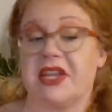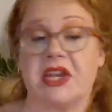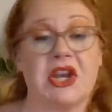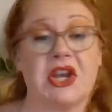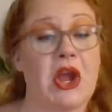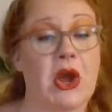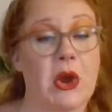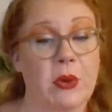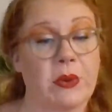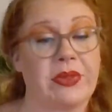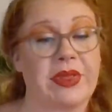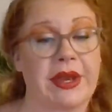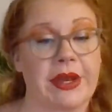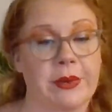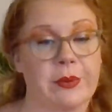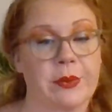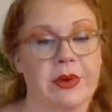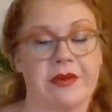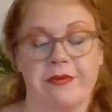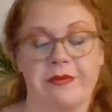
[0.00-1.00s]
know that
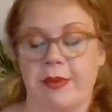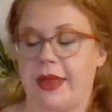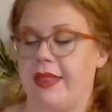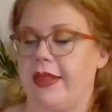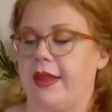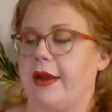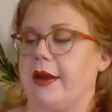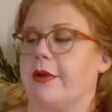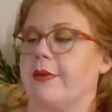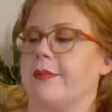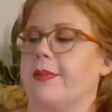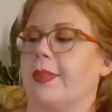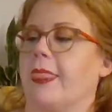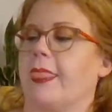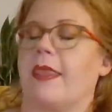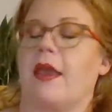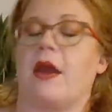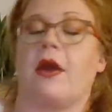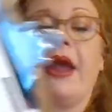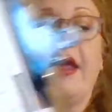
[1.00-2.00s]
it would have been there. All